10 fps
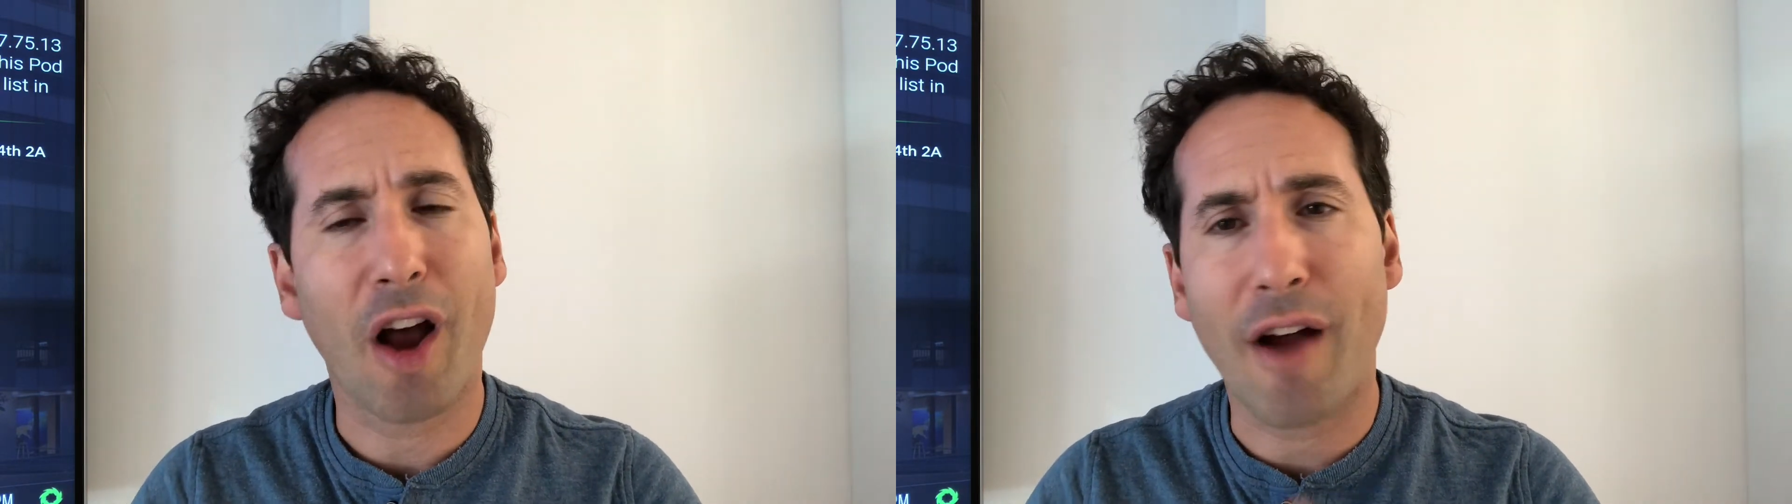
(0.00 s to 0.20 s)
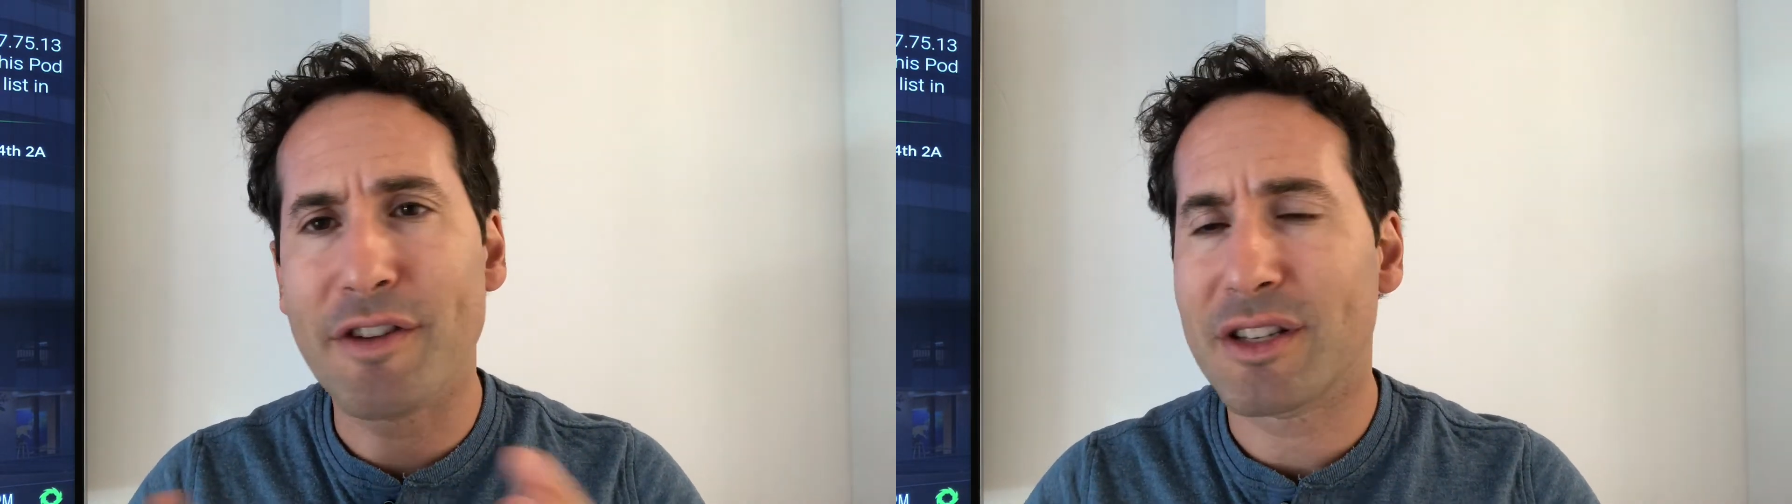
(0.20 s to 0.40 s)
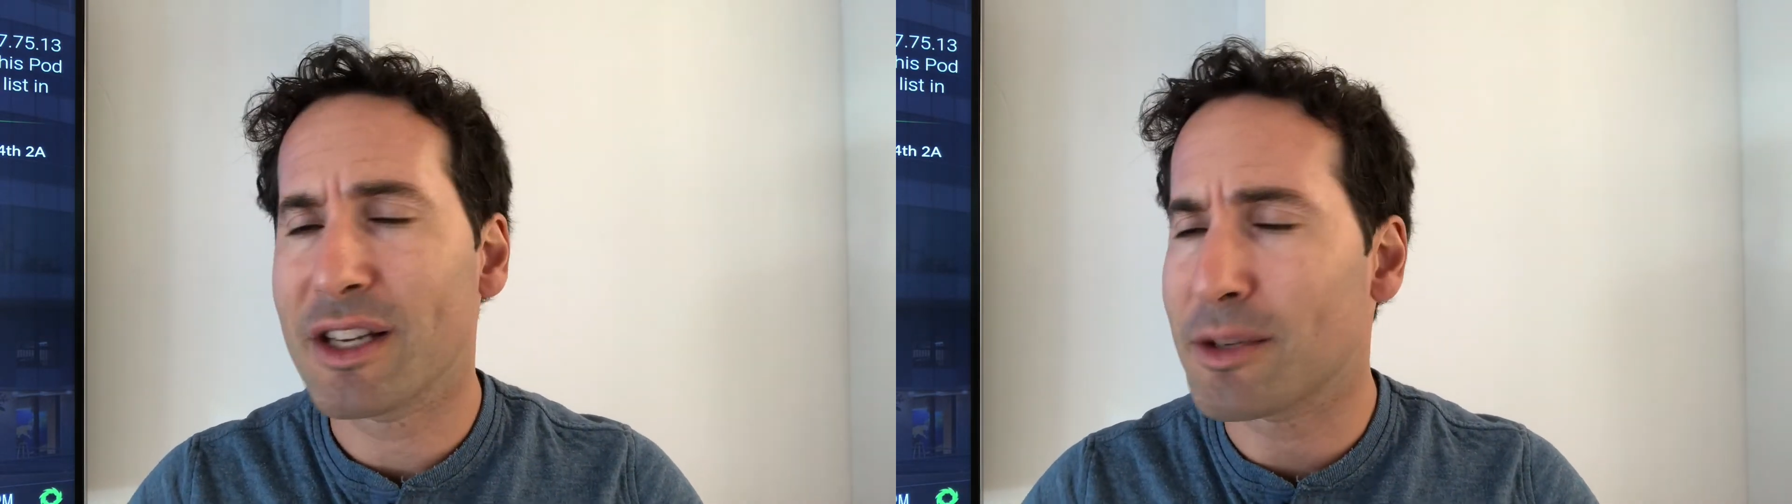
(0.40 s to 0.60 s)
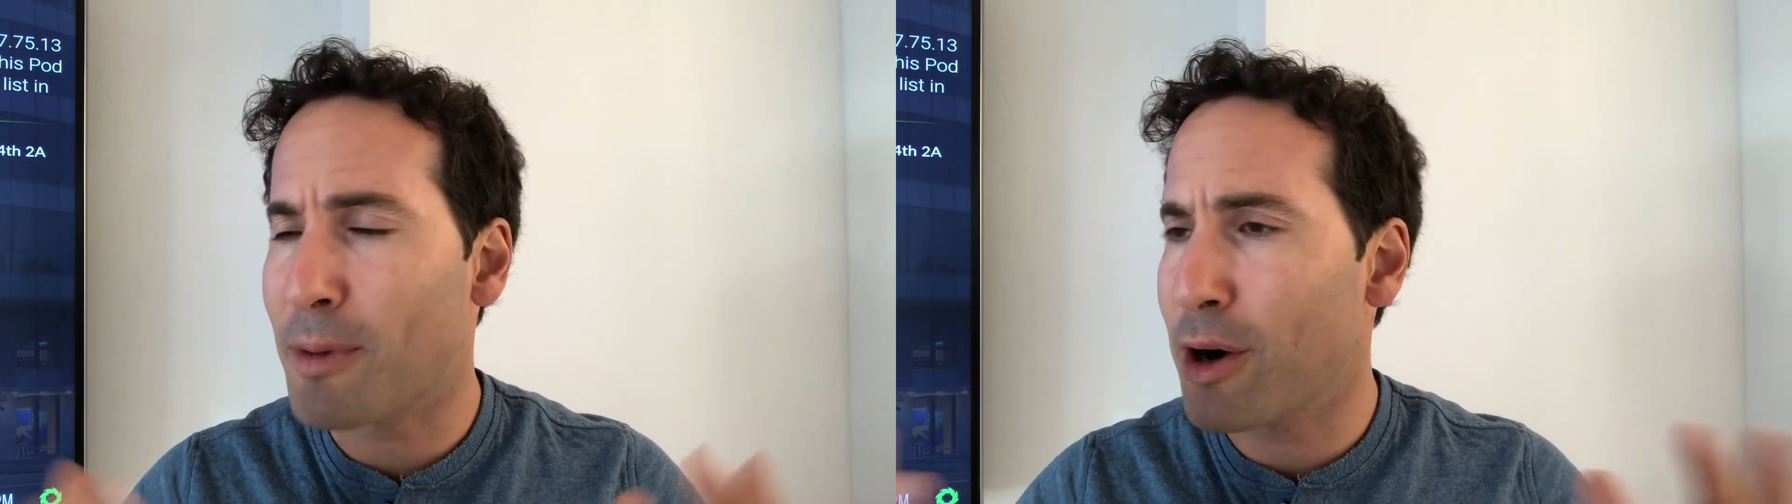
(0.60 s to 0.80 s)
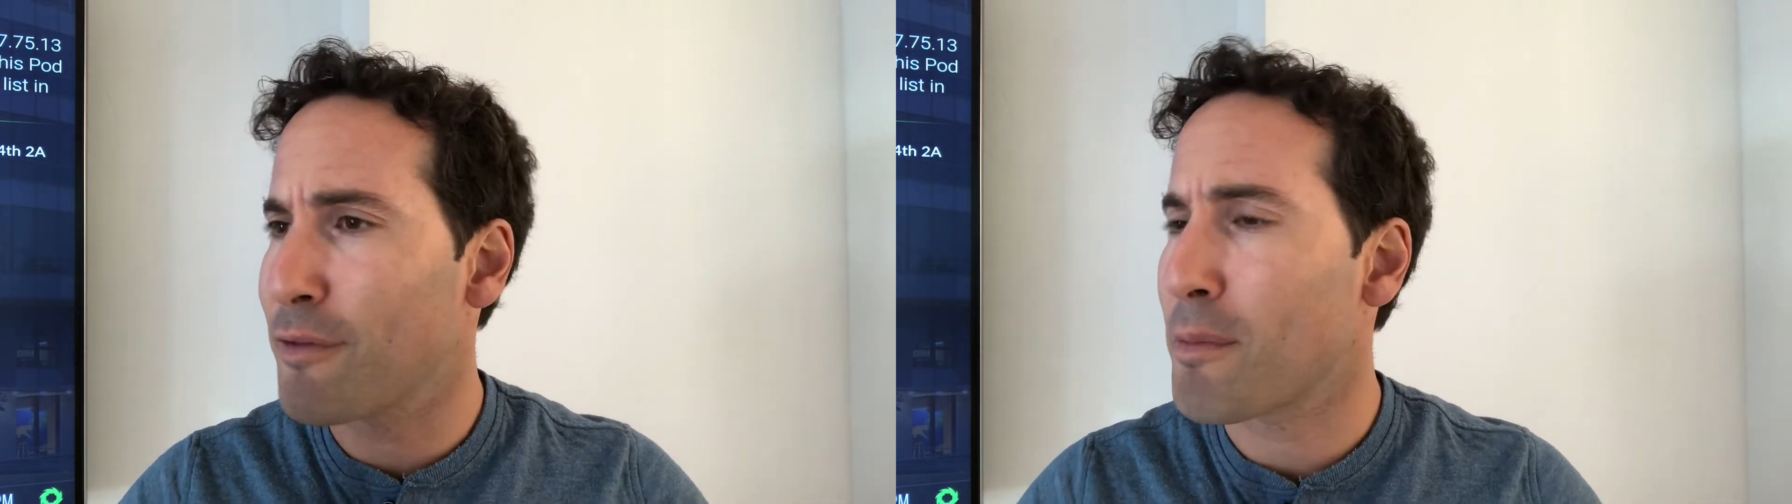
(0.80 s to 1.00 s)
Obviously, it's
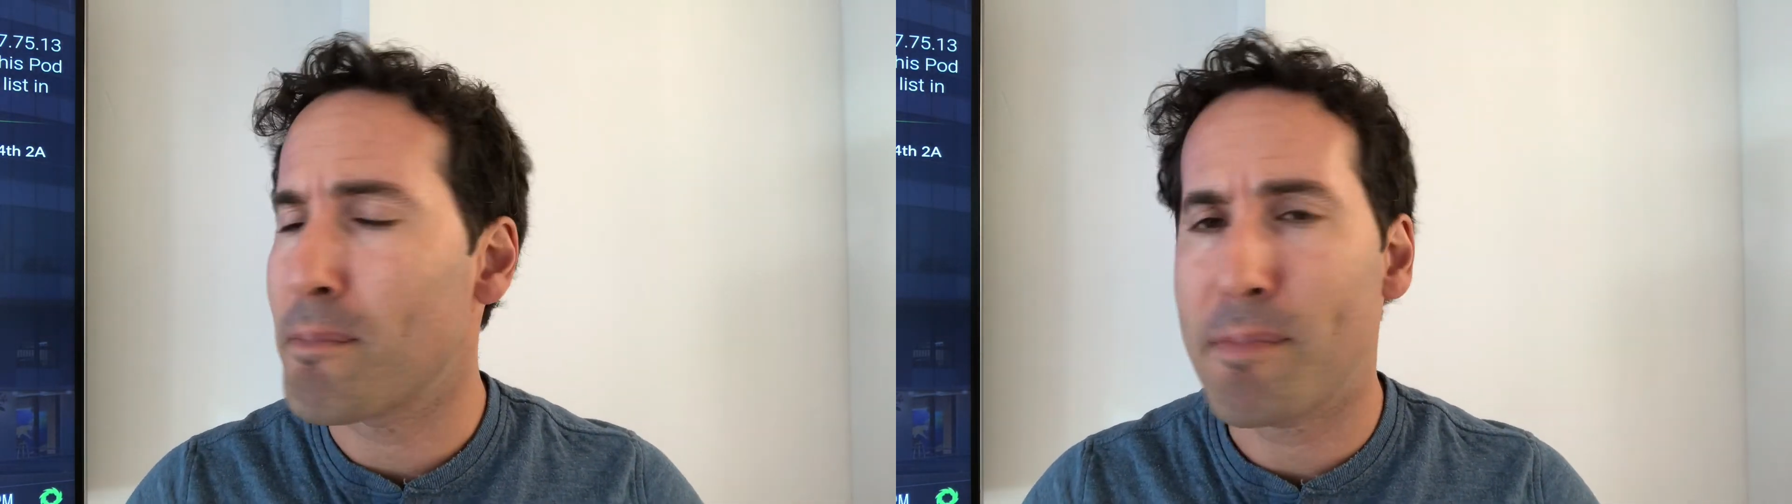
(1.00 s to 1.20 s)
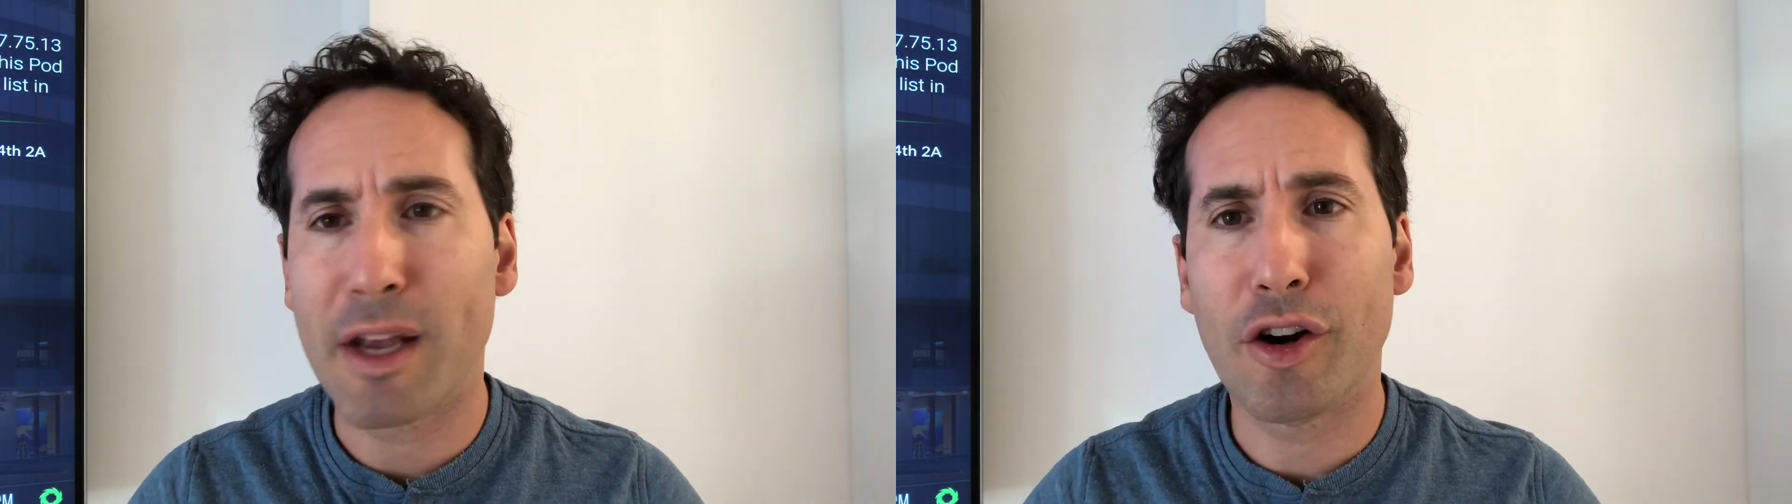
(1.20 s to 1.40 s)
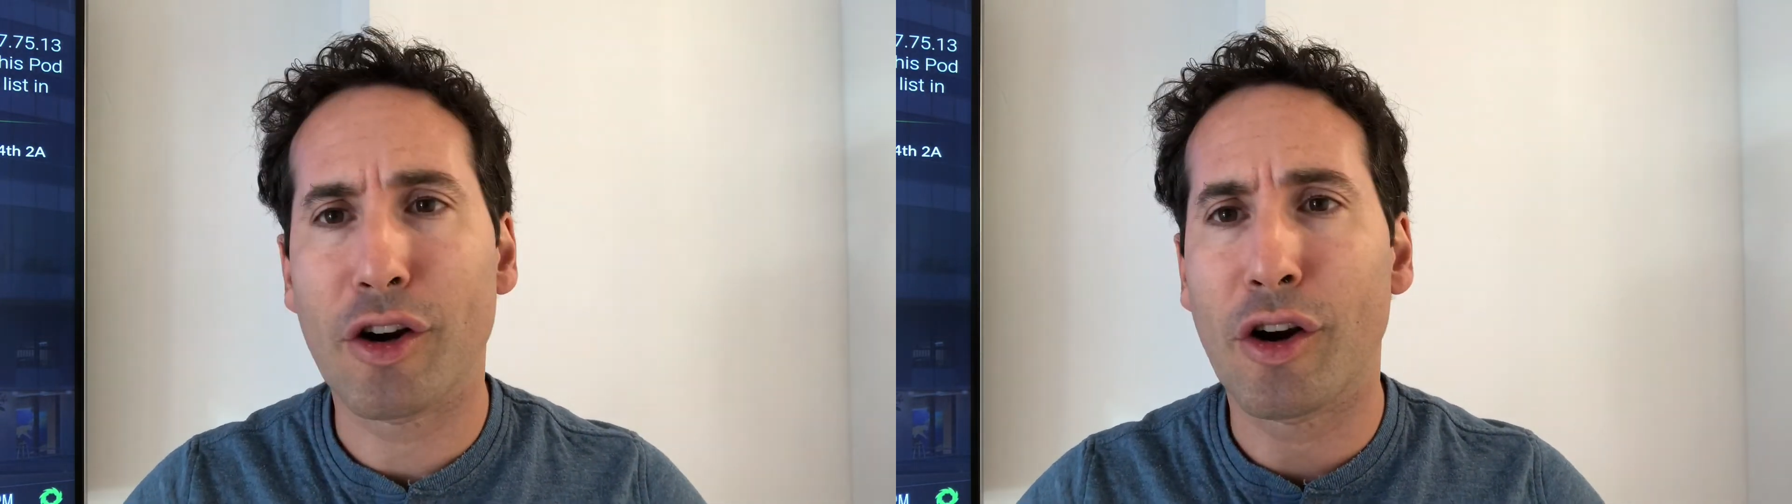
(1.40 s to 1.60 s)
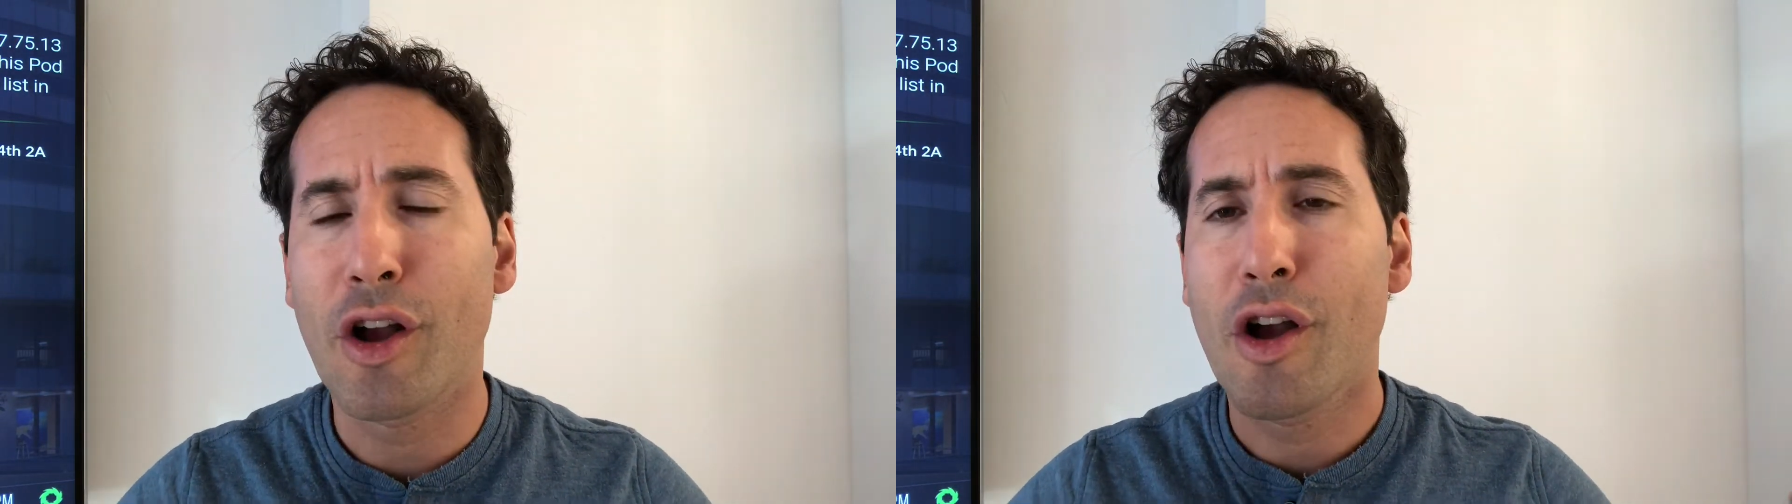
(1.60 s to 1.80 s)
part of a bigger,